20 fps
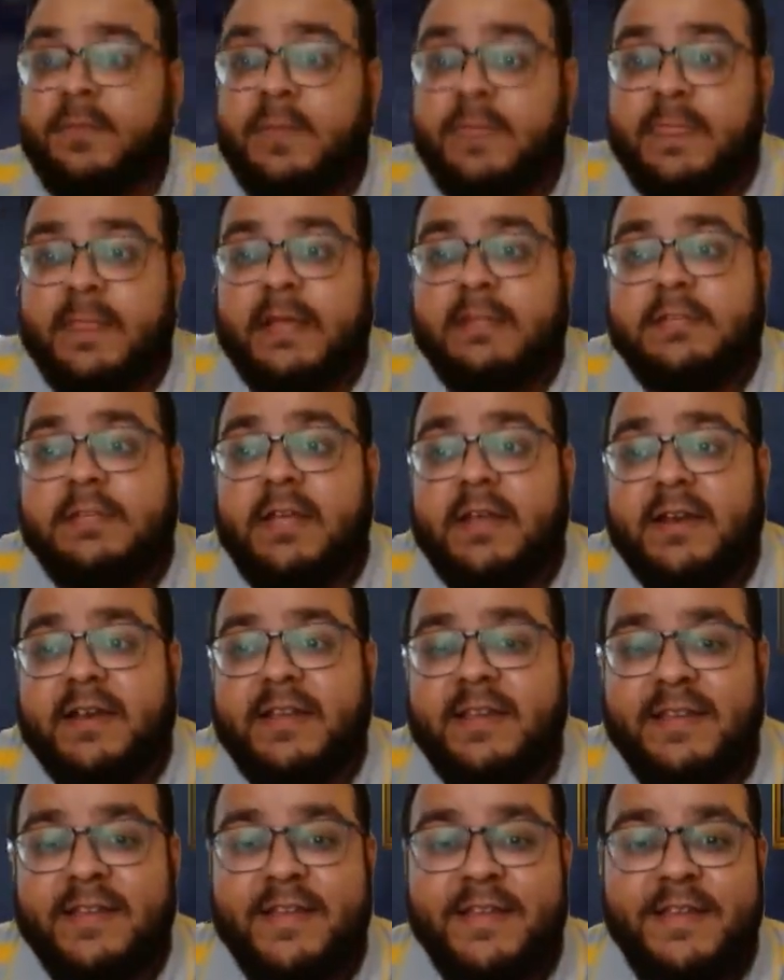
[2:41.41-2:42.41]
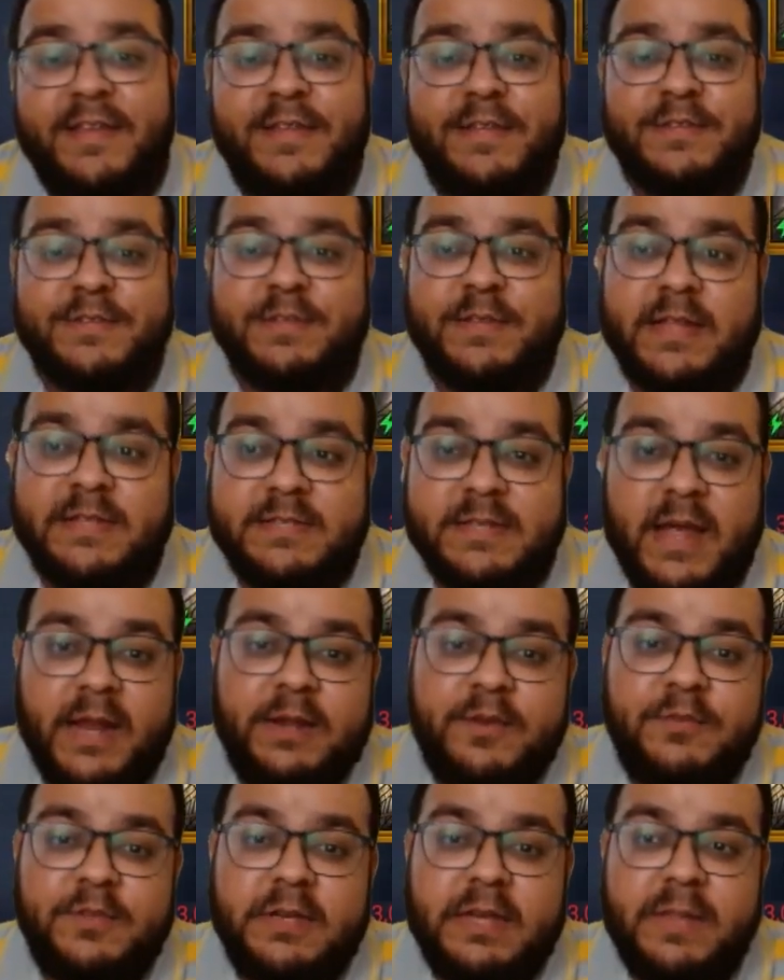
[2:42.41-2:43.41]
That's it. So that's
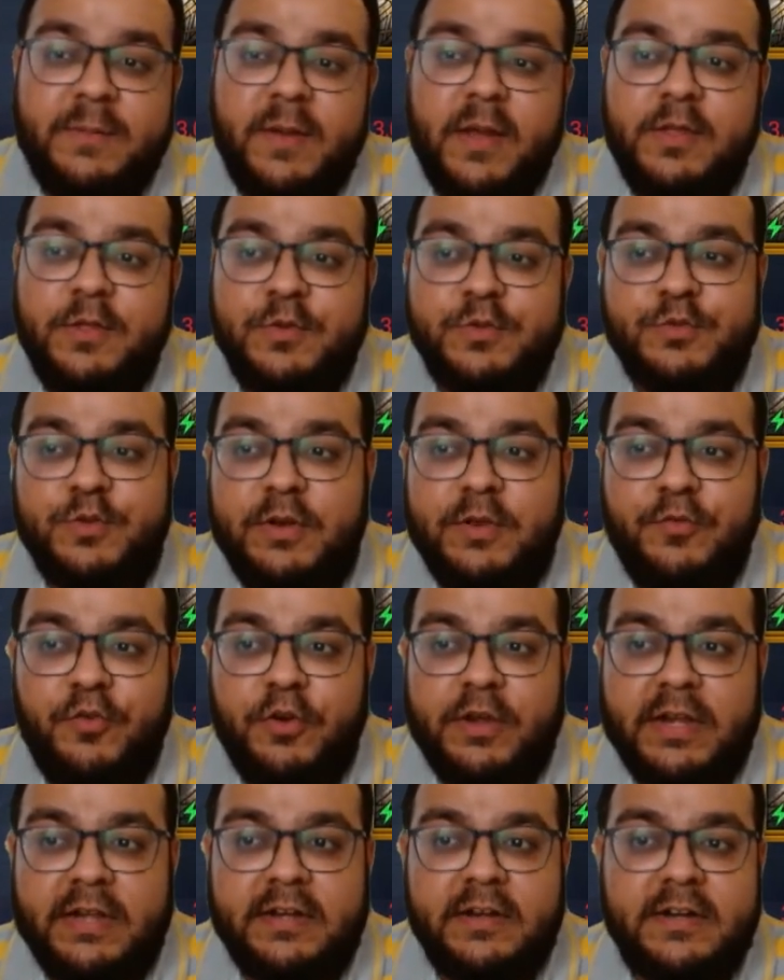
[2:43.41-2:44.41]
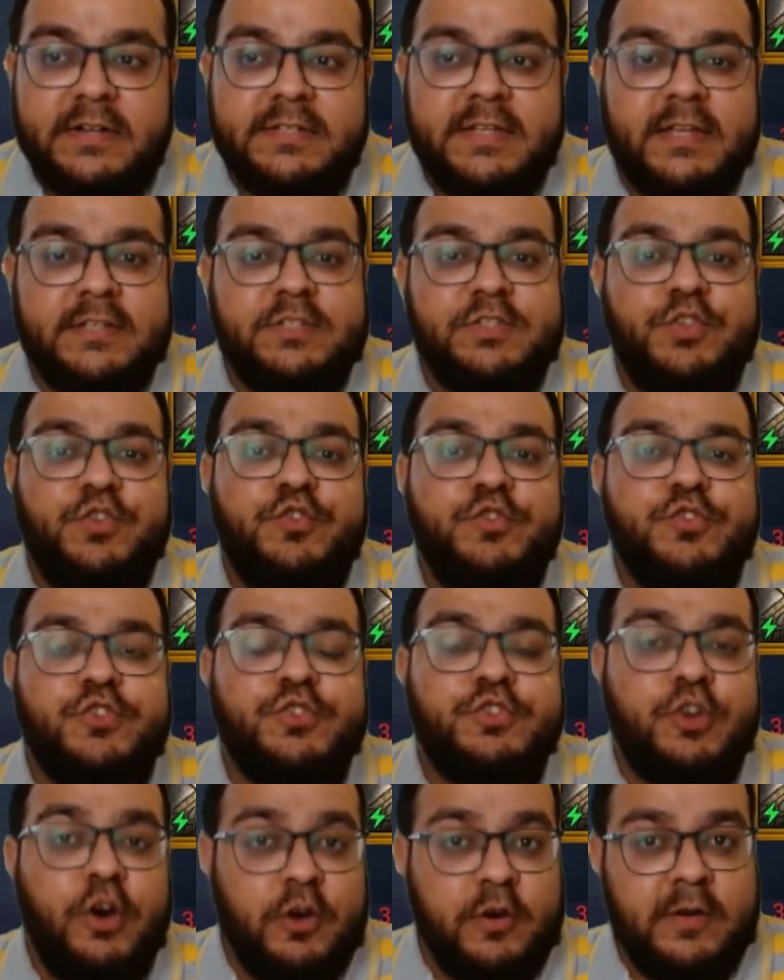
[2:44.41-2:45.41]
kind of the team I use, only 14 turns as you
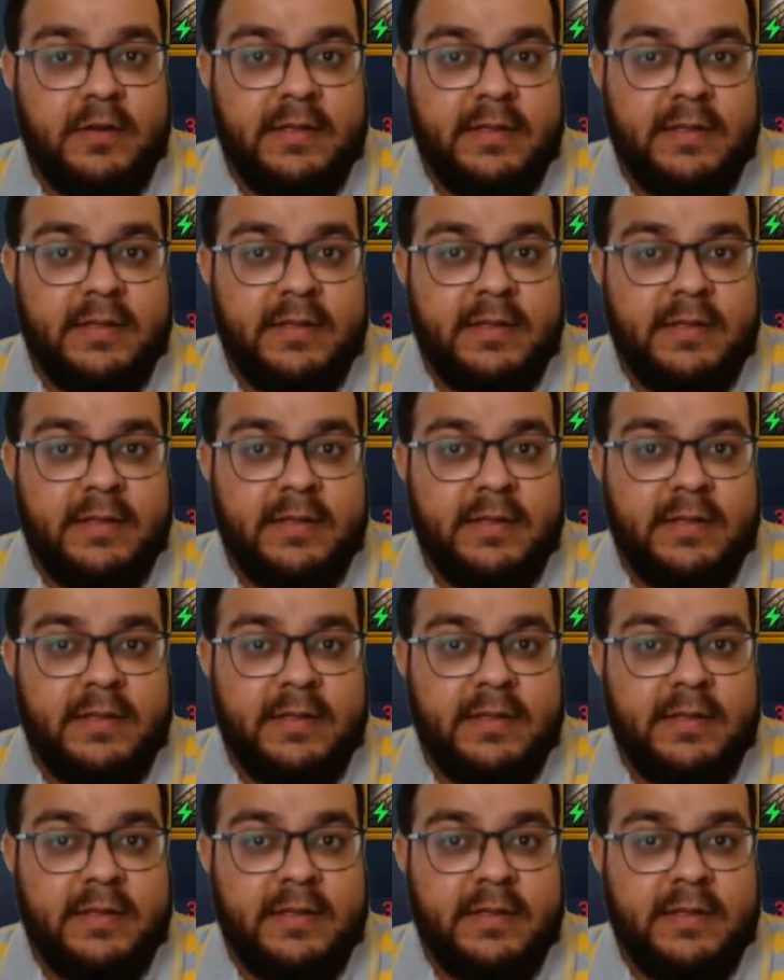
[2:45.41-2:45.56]
saw.